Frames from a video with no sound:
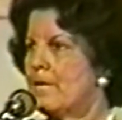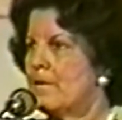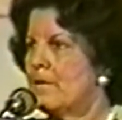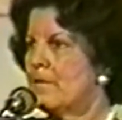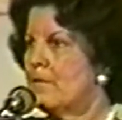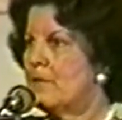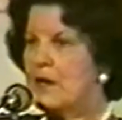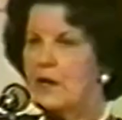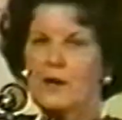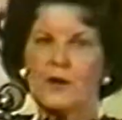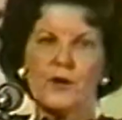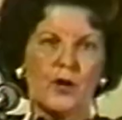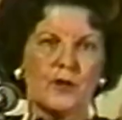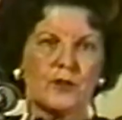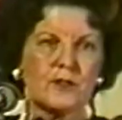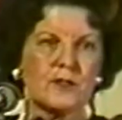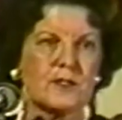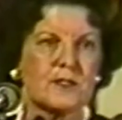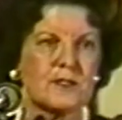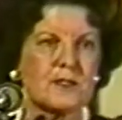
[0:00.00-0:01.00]
Better not
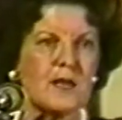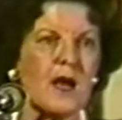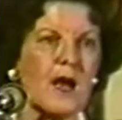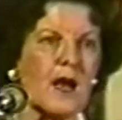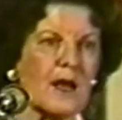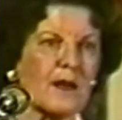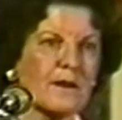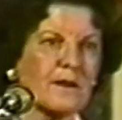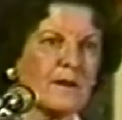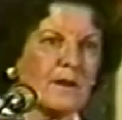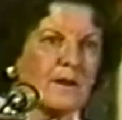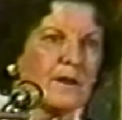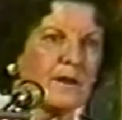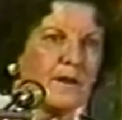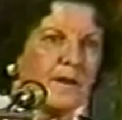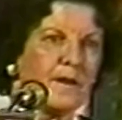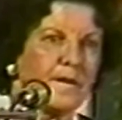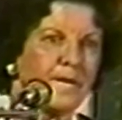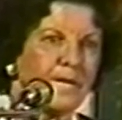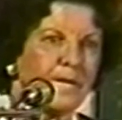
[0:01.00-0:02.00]
to start
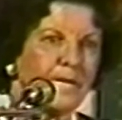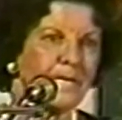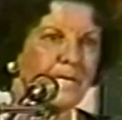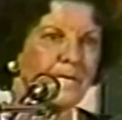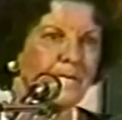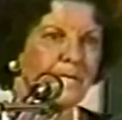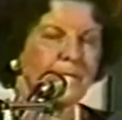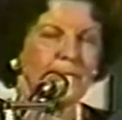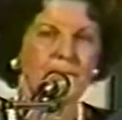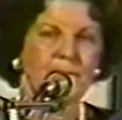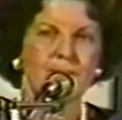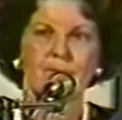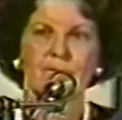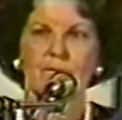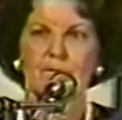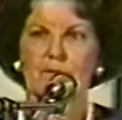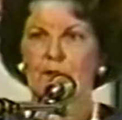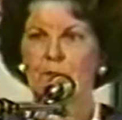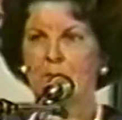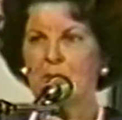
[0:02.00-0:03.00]

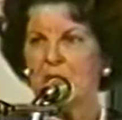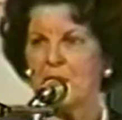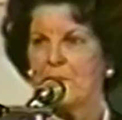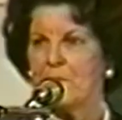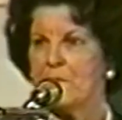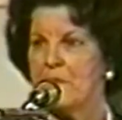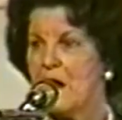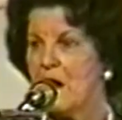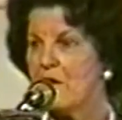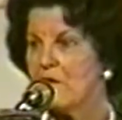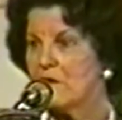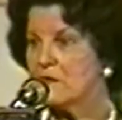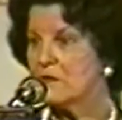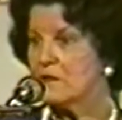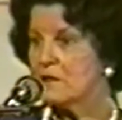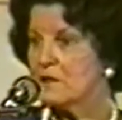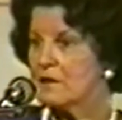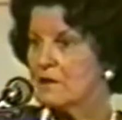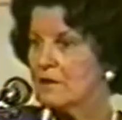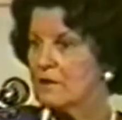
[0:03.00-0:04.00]
than be
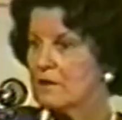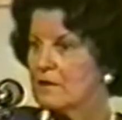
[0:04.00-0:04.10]
embarrassed